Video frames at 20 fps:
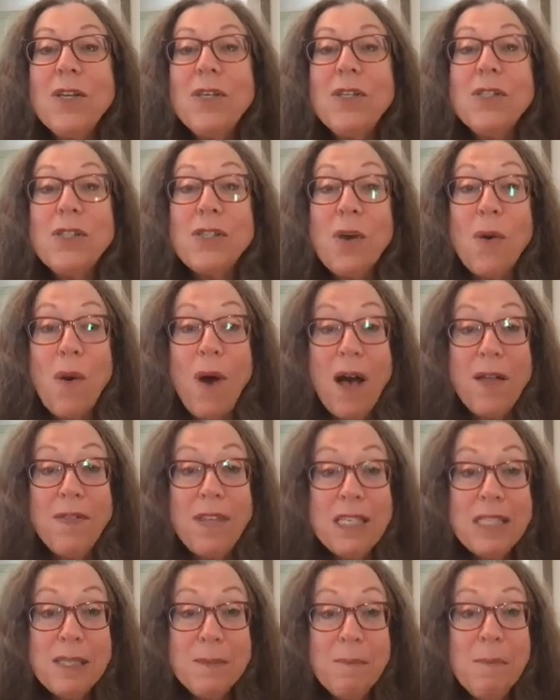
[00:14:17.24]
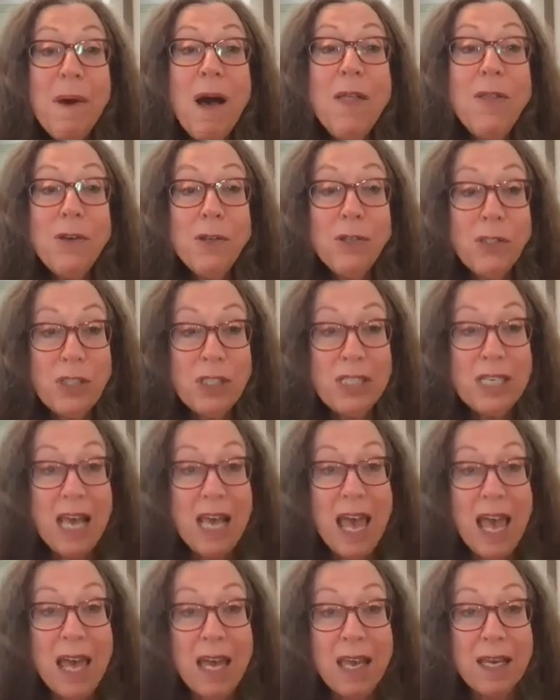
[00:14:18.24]
So on this Mother's
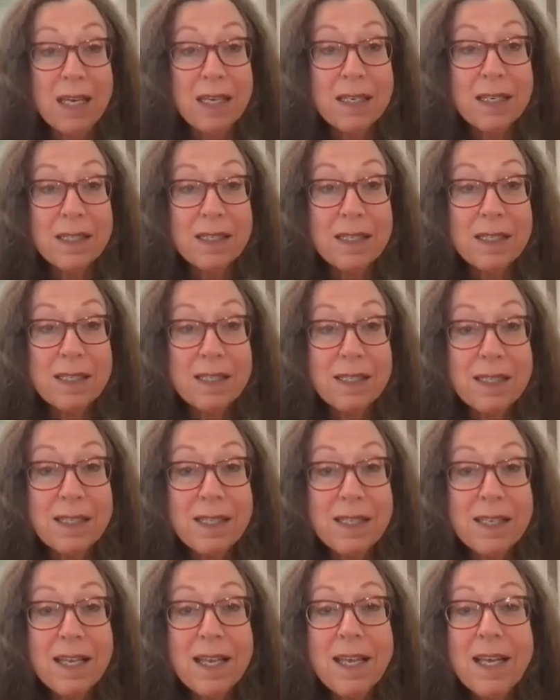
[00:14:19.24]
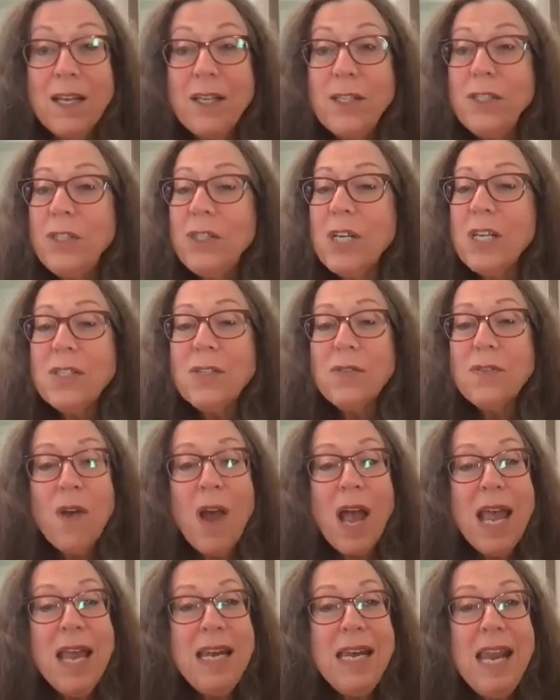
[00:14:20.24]
Day, just
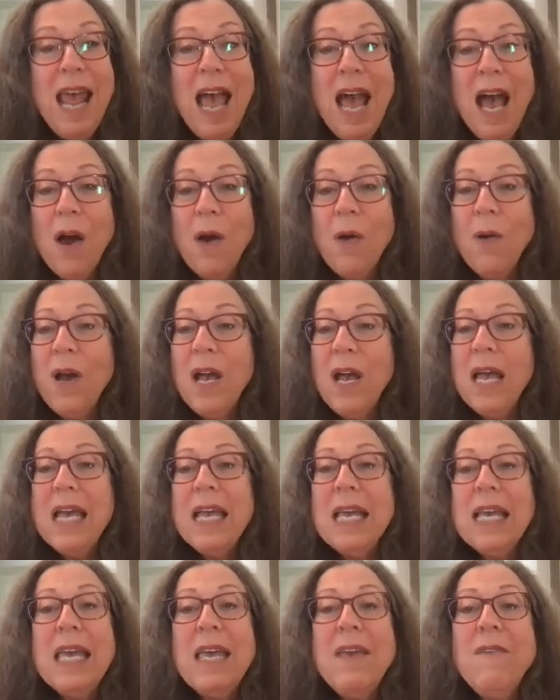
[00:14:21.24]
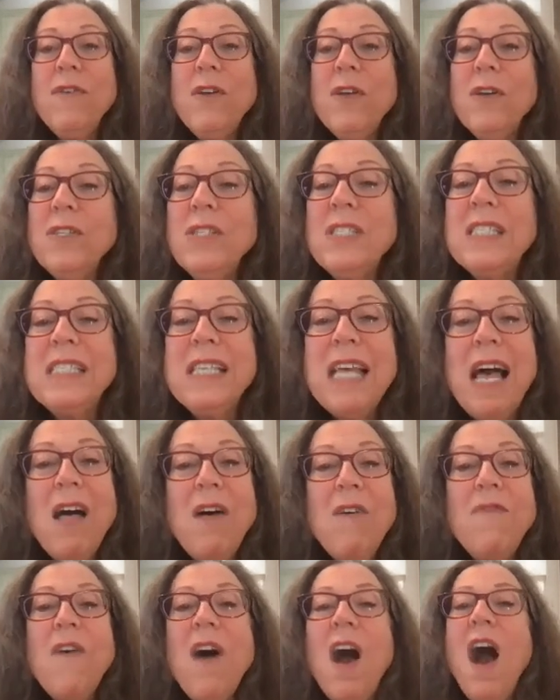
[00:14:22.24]
right now, give
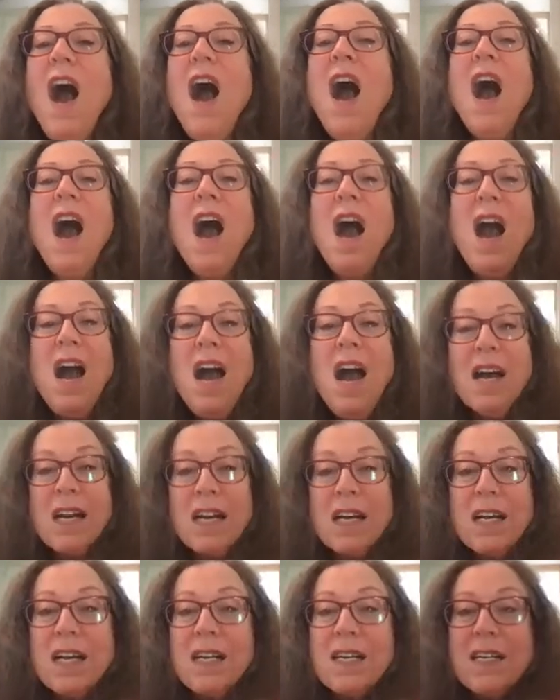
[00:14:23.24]
yourself a hug